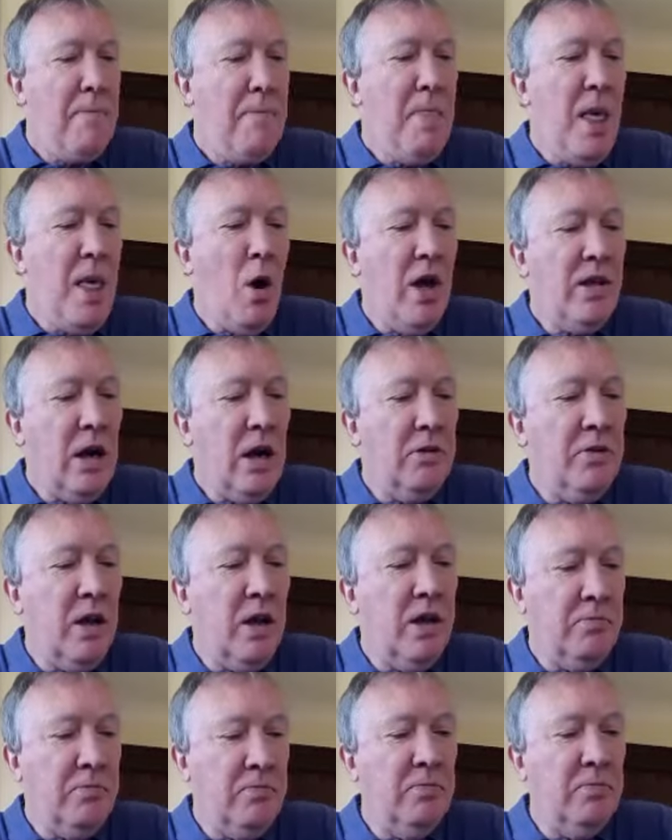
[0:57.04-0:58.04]
no, I,
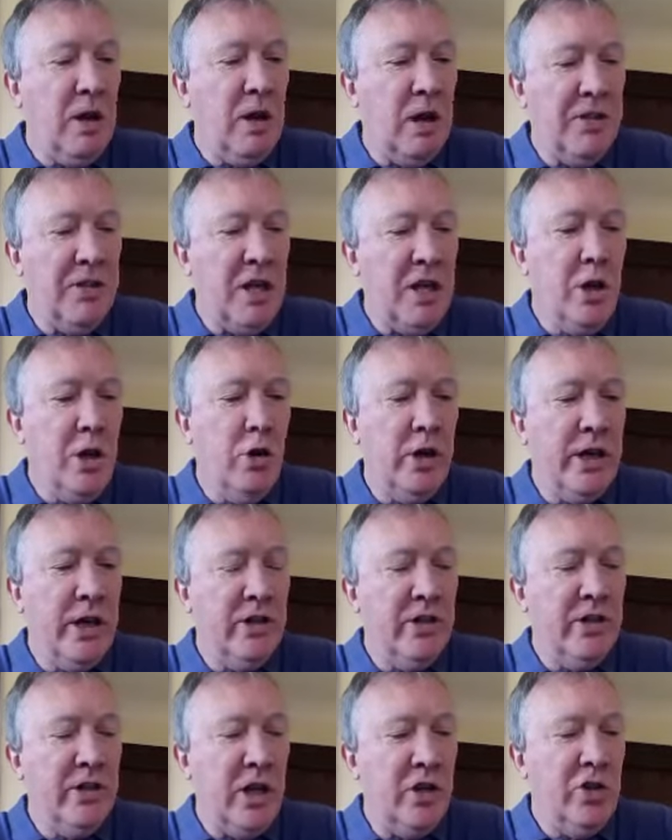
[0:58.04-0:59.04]
I, I, think you're going to
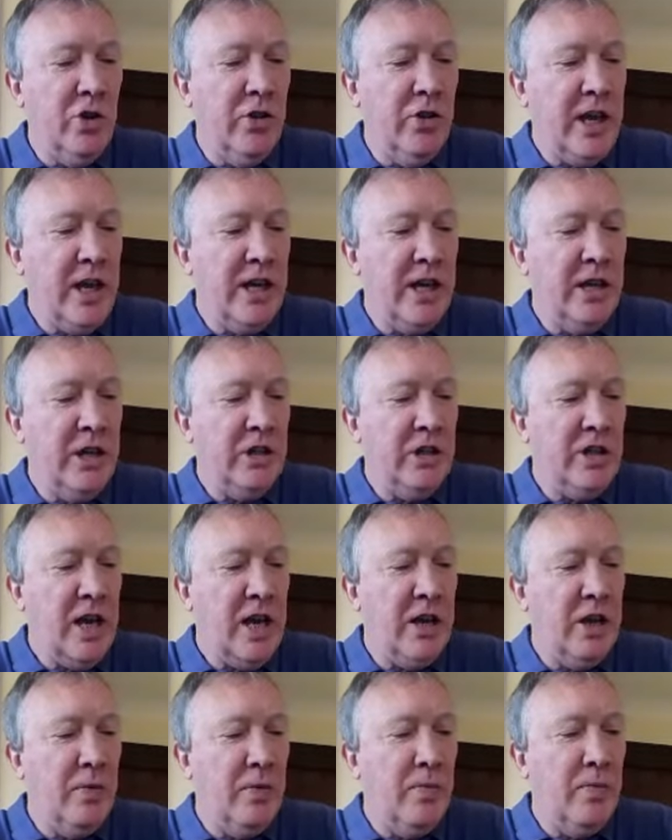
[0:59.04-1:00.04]
touch on that in a
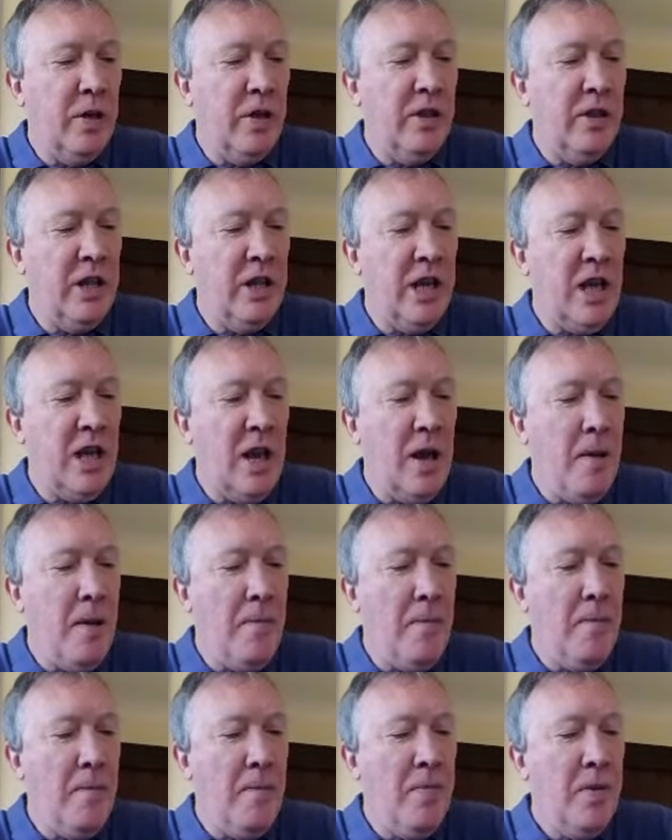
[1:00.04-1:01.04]
second, but the
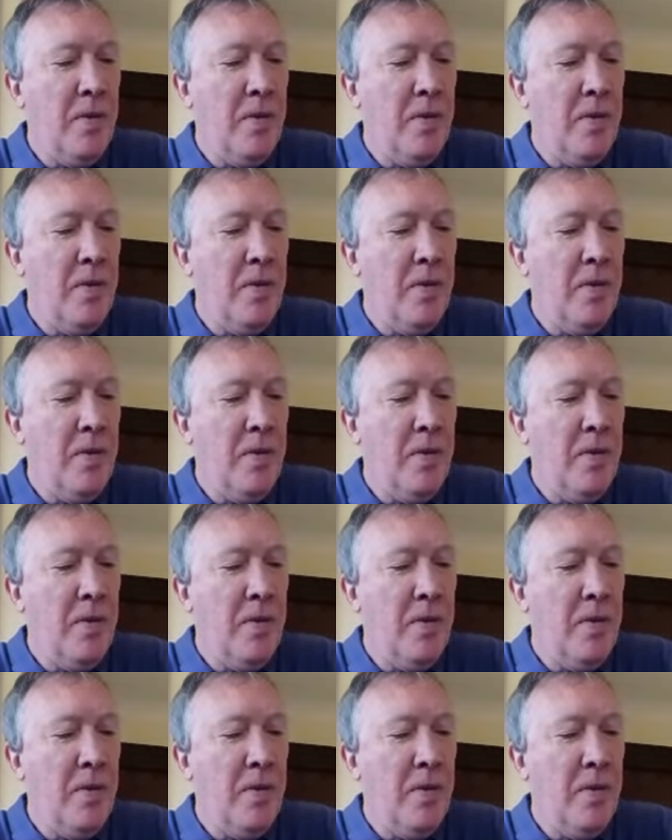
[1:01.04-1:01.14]
um,